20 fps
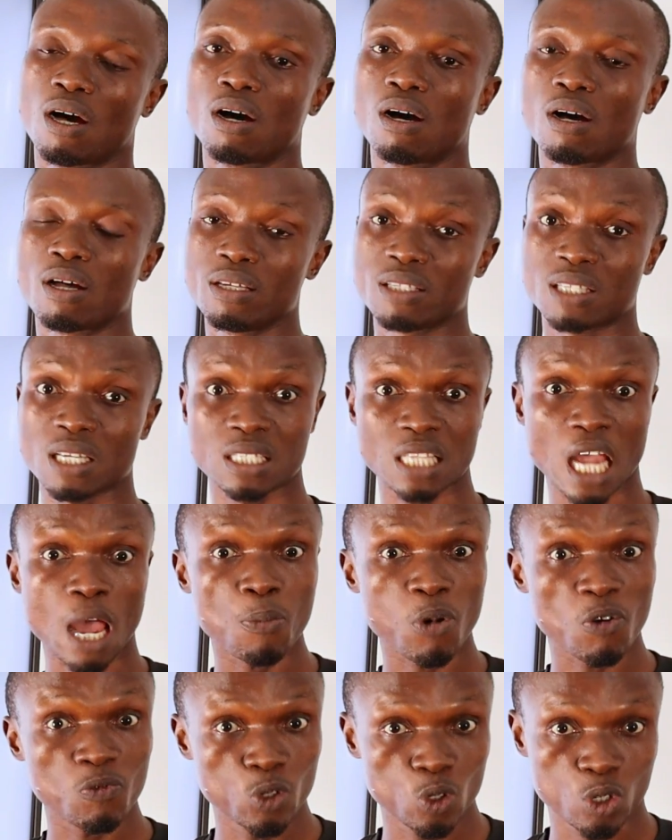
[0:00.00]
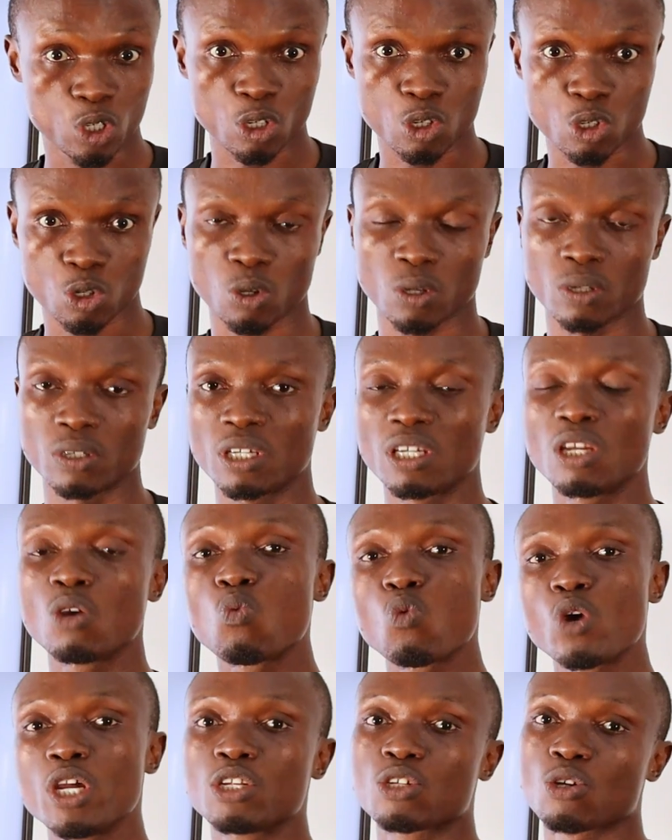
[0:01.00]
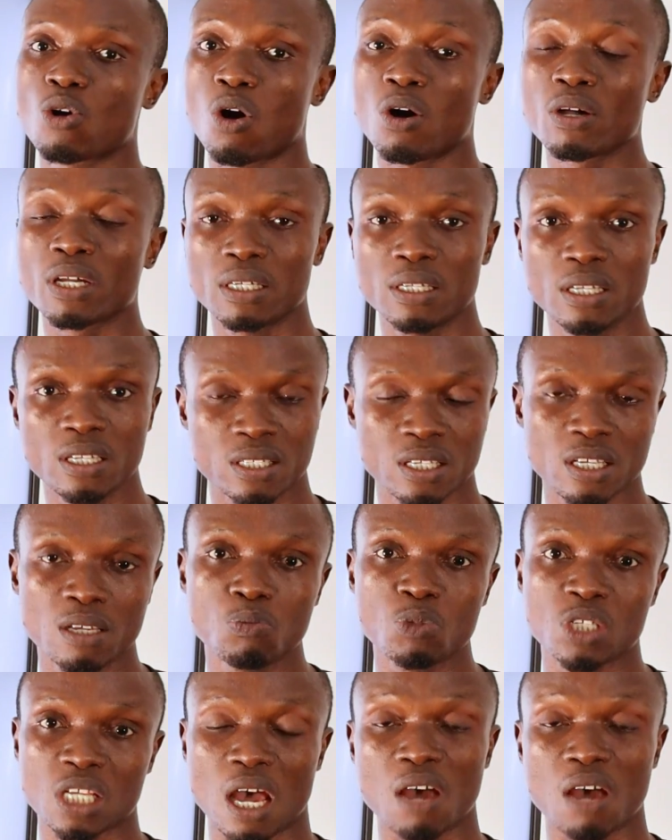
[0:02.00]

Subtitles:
a type of nutrition in which organisms